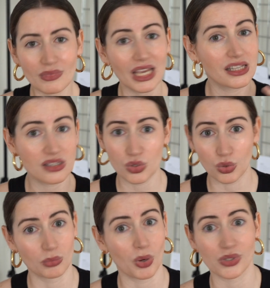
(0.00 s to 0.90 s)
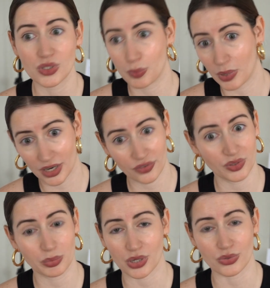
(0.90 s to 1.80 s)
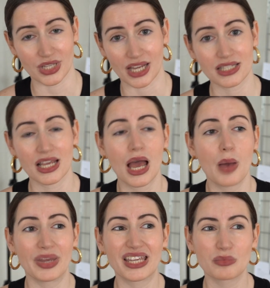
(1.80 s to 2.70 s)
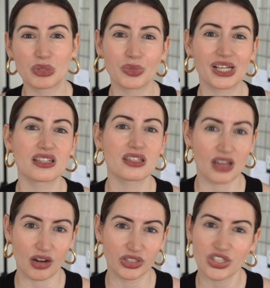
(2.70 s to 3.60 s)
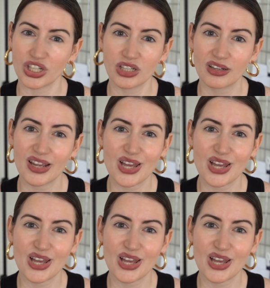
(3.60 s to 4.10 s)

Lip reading: It's normal, it's part of the process, but it can be really discouraging.